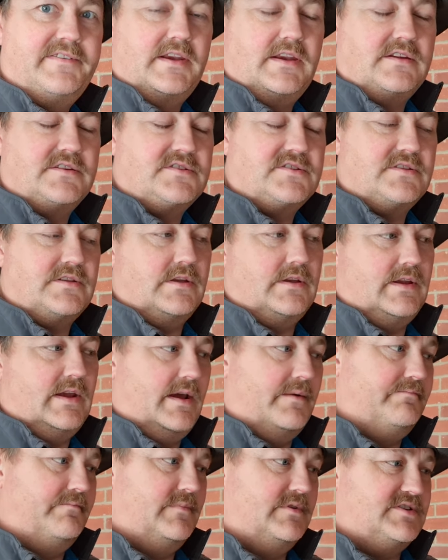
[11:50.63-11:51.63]
Finish
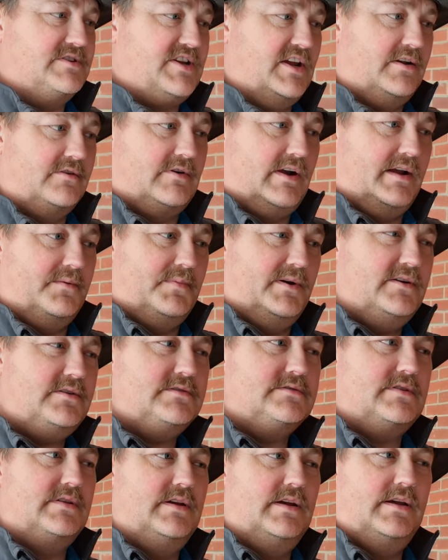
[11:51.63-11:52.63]
the um, generator
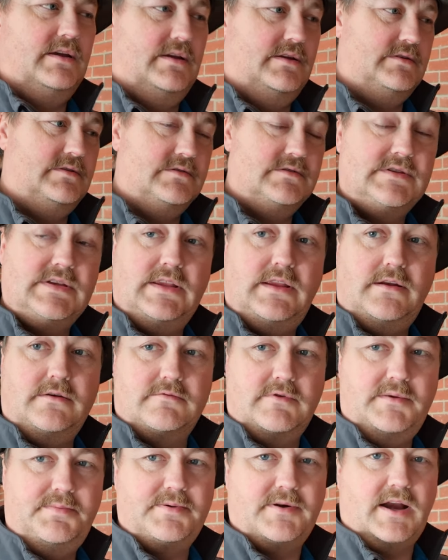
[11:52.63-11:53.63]
box. It's a
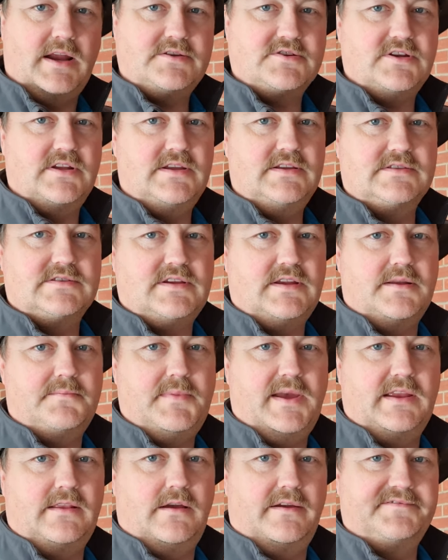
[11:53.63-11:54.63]
little ripper actually, it's going to
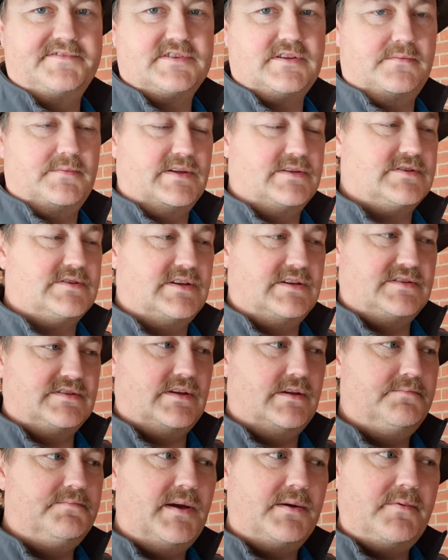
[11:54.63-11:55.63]
make life so much
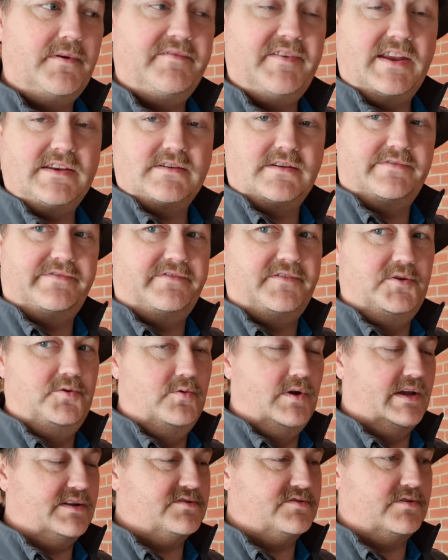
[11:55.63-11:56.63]
easier, but we've added a
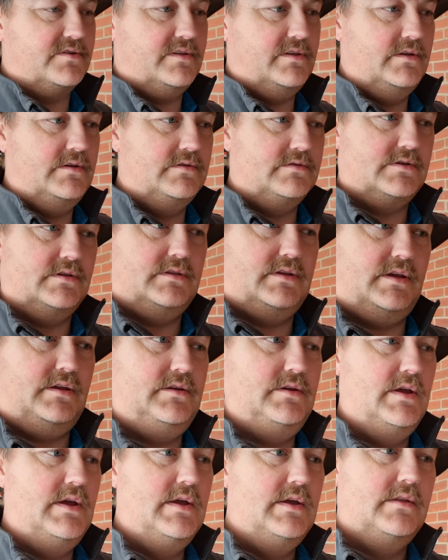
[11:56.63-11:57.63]
few extra things on
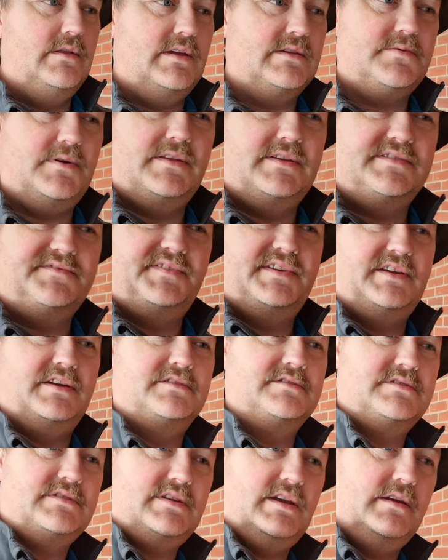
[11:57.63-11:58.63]
there. That's why this
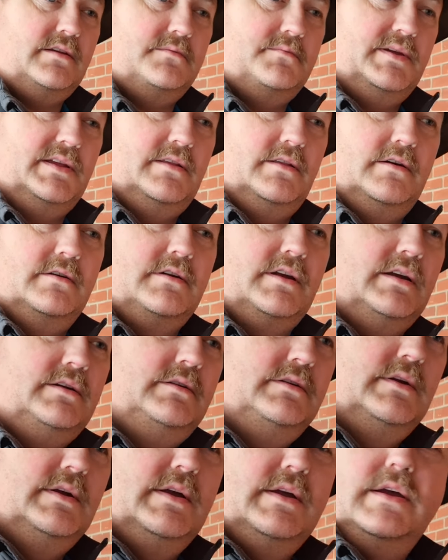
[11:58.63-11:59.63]
video is taking a bit
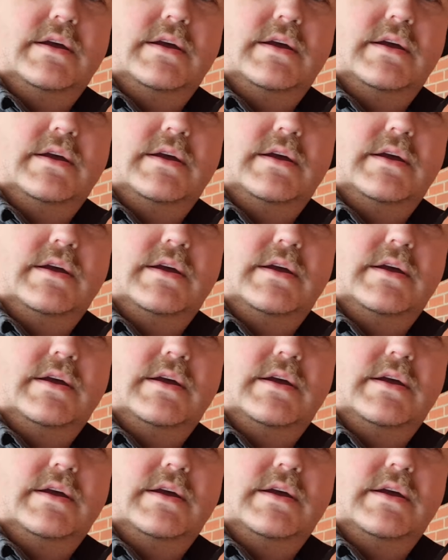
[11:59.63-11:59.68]
longer.